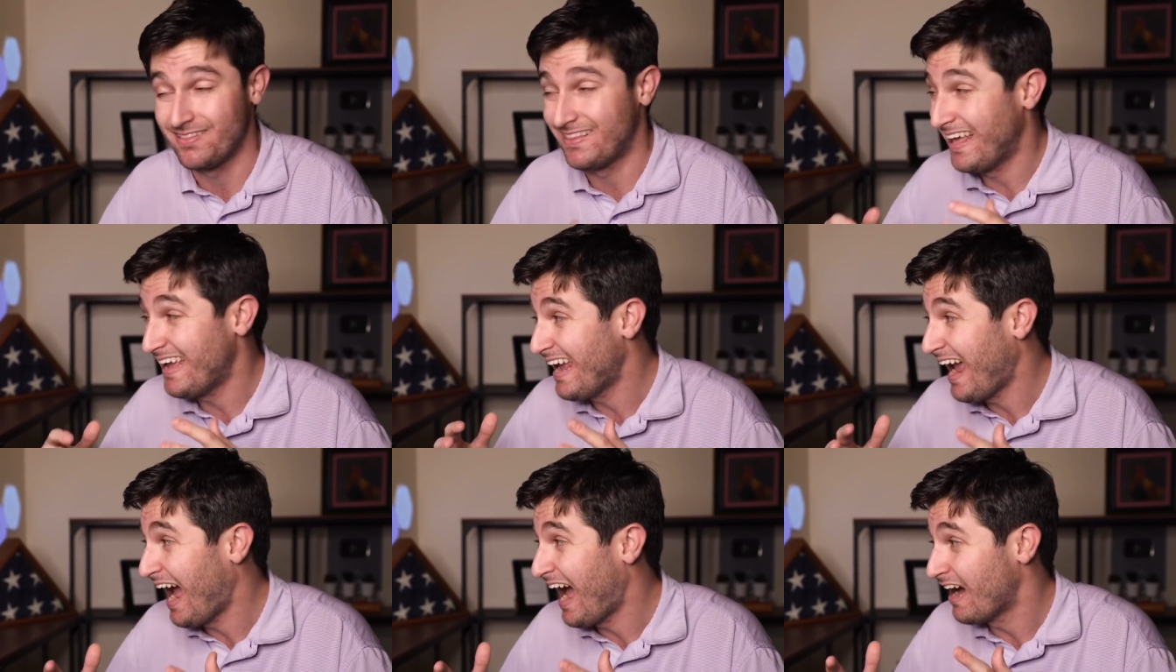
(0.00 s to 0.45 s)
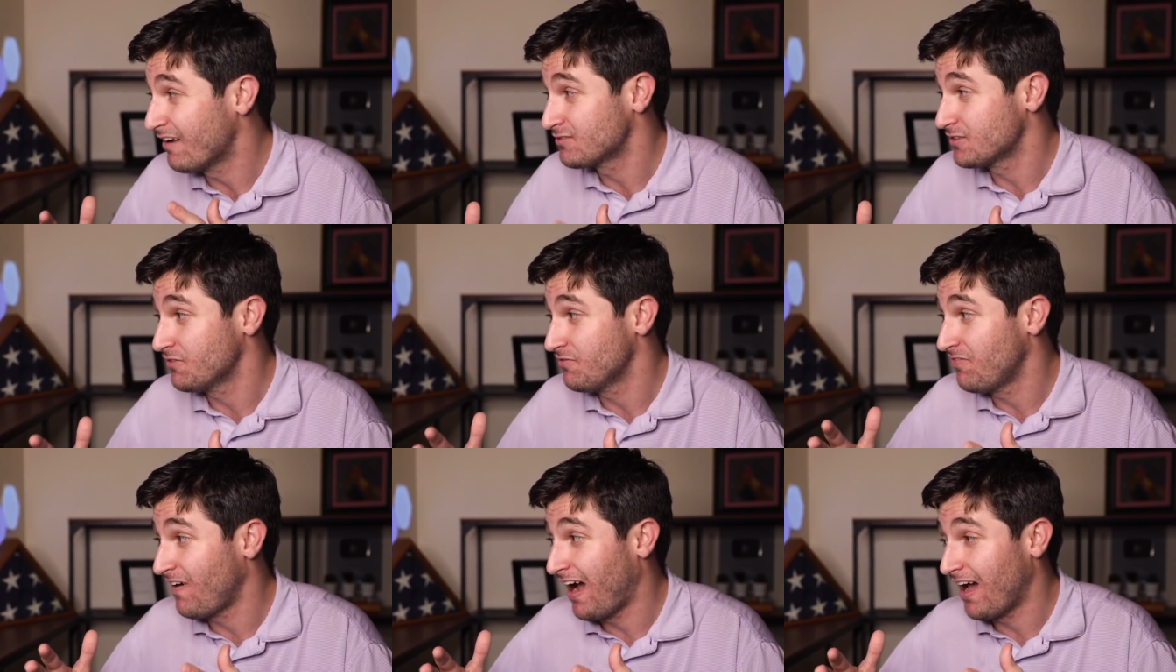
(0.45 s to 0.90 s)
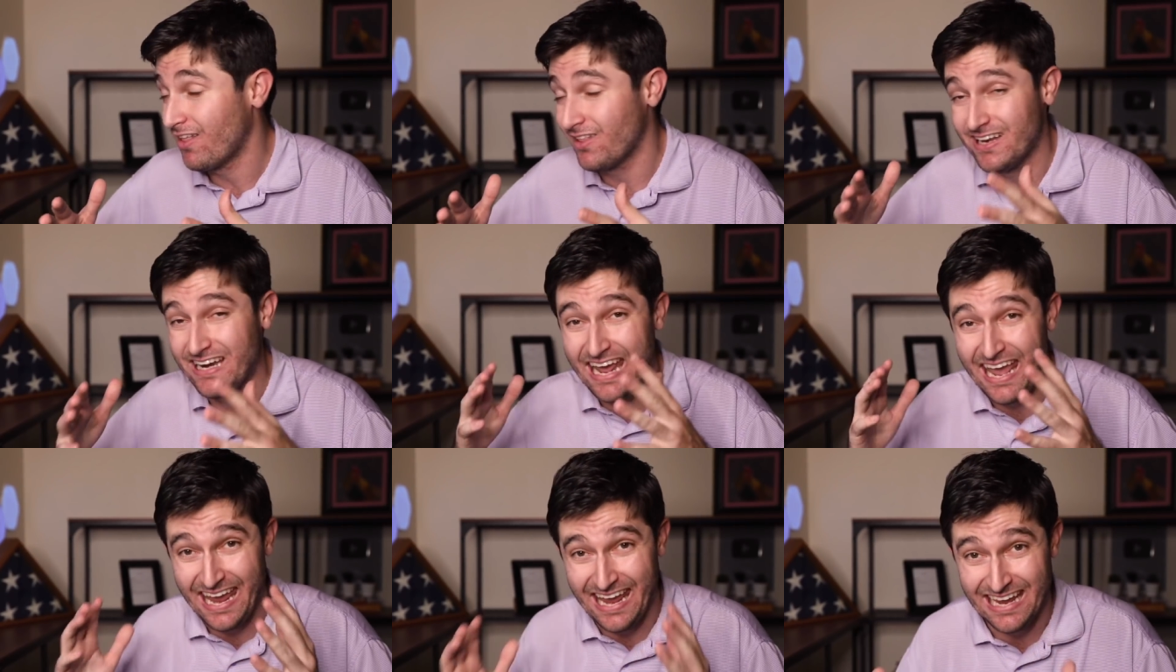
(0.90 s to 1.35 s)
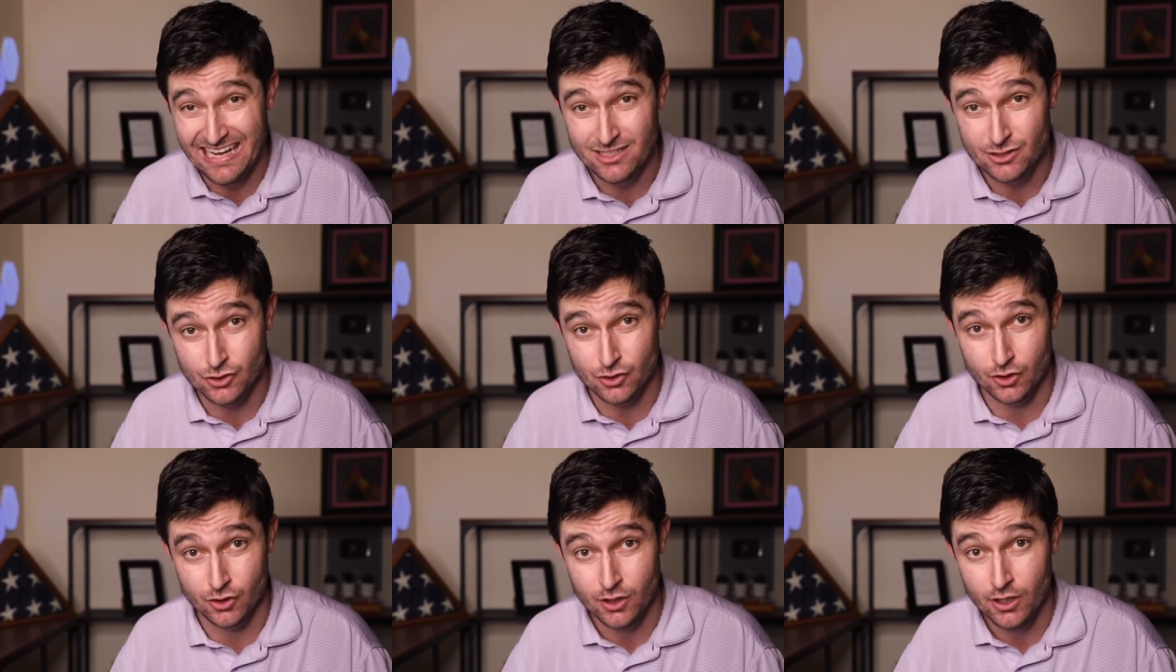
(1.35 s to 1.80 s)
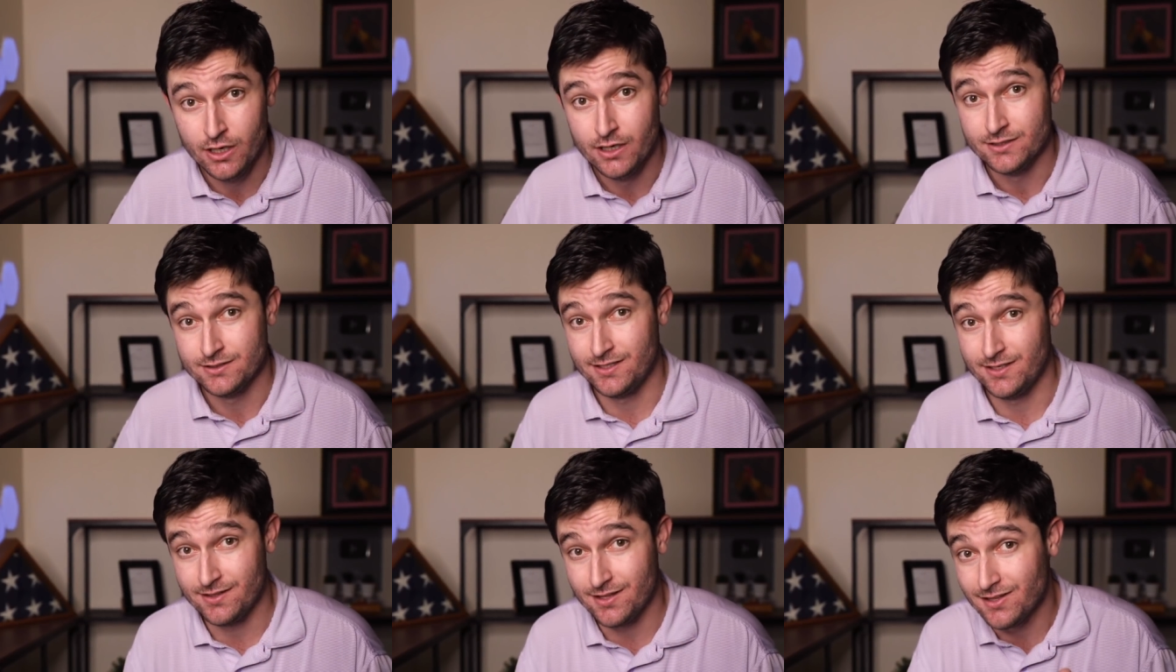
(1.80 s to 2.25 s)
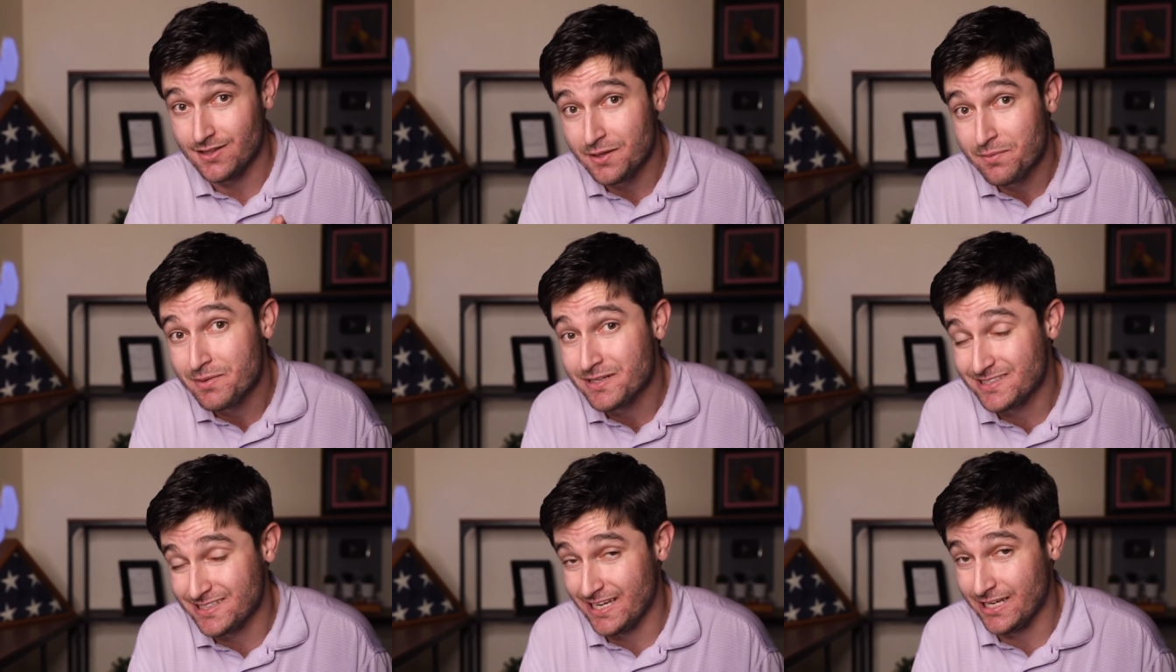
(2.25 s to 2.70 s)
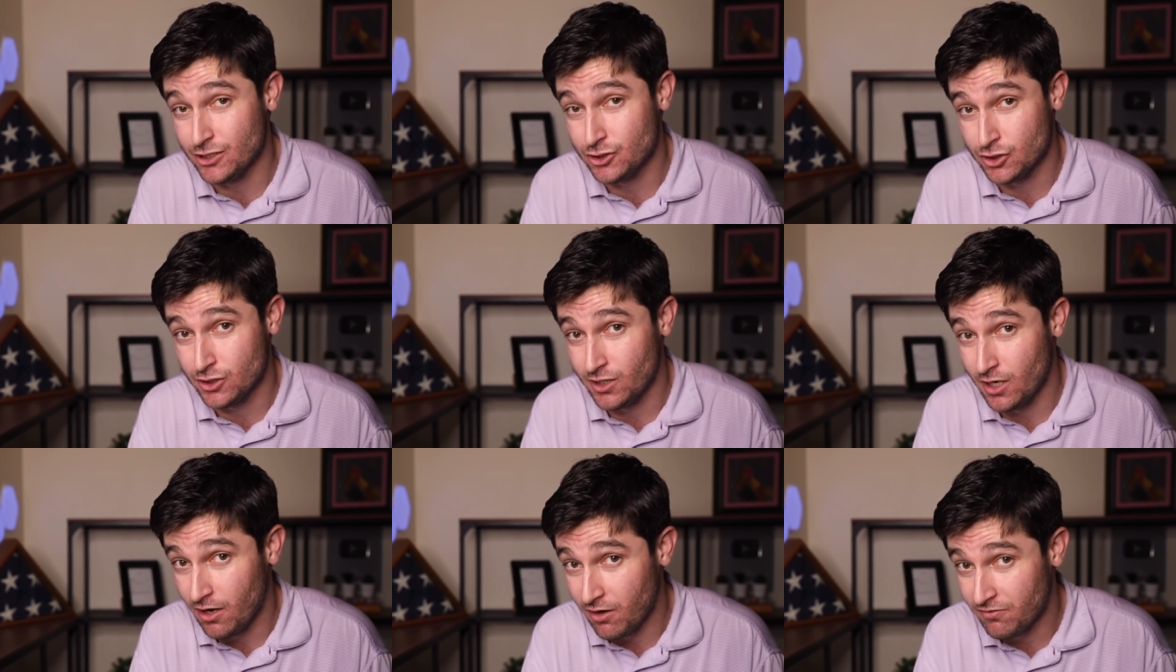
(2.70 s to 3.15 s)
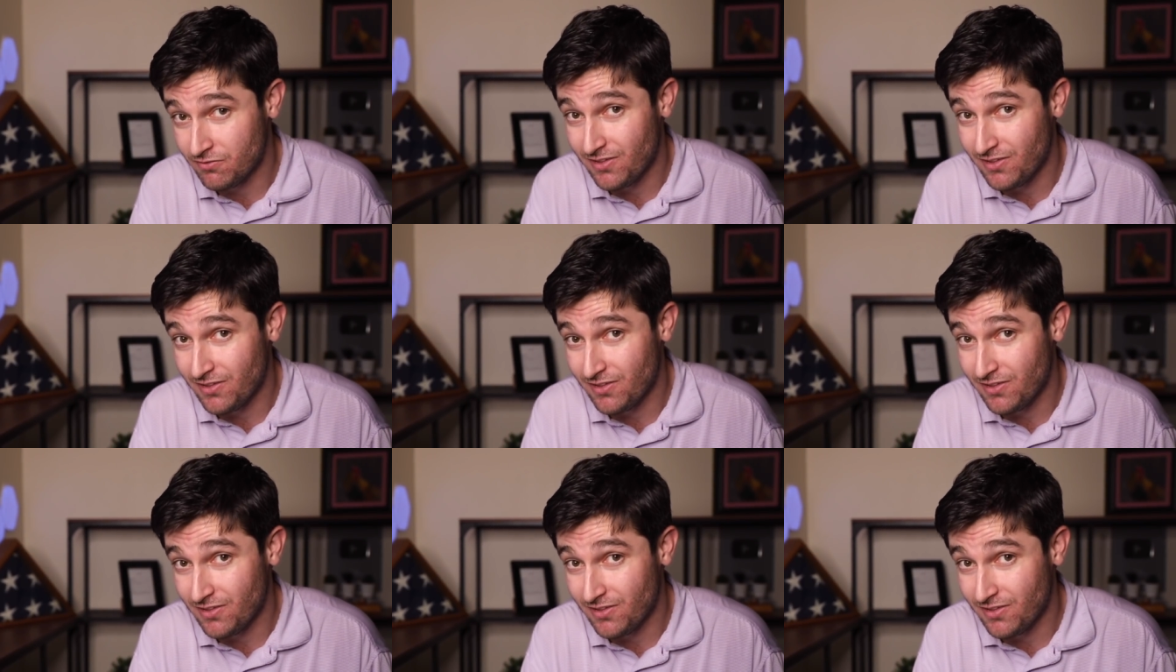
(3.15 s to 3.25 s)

They have to file an answer to the limitation of